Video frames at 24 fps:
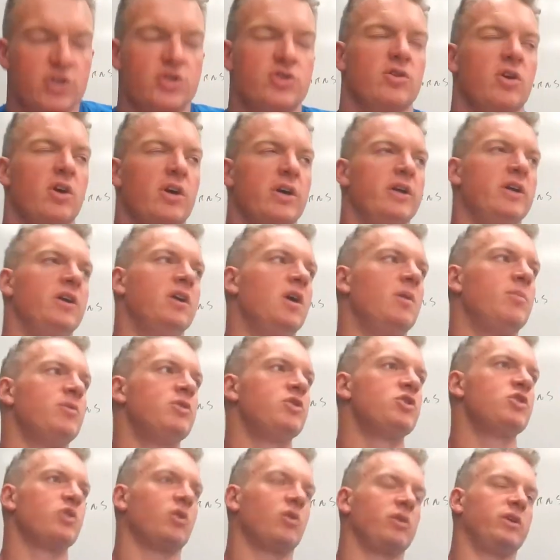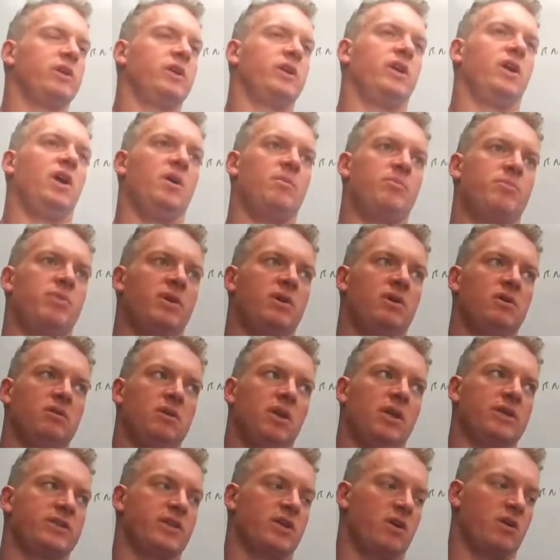shrugging it up and shortening it up,
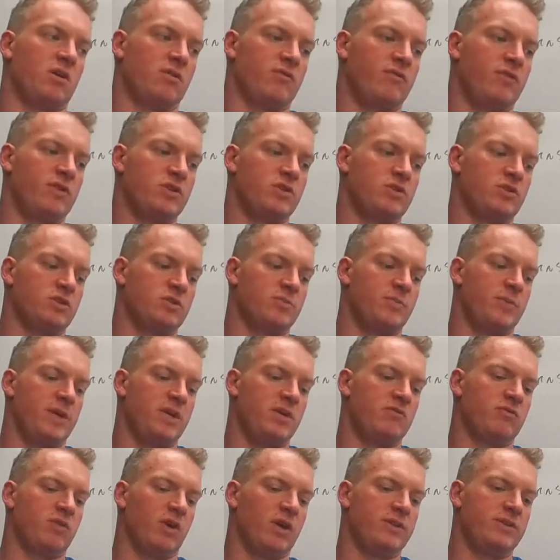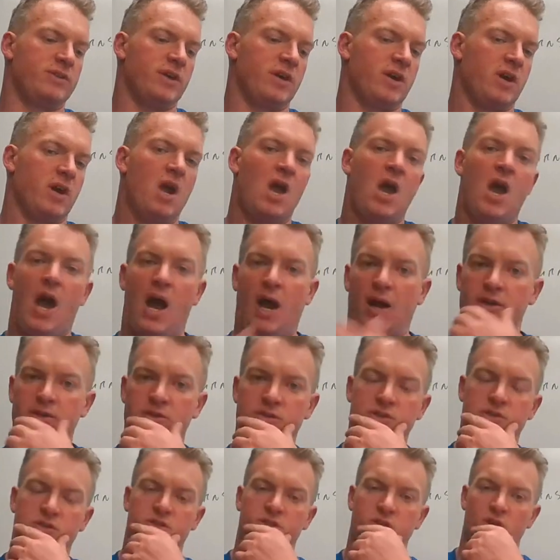like that artificial speed right there. How did
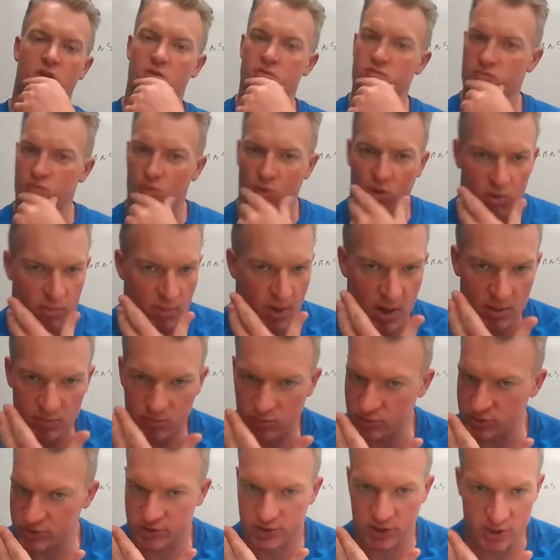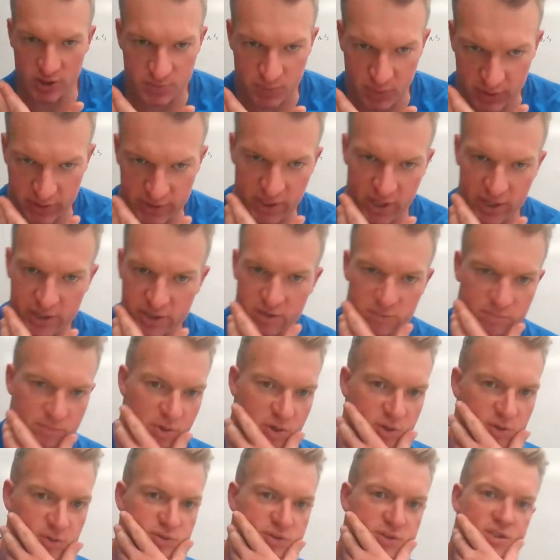you? So warm up was just putting on your
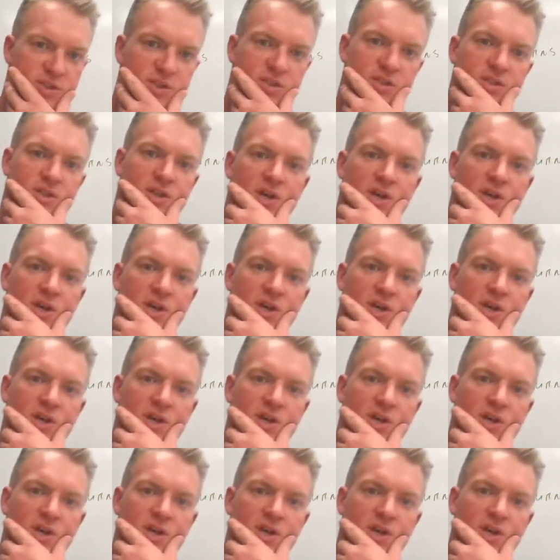boots.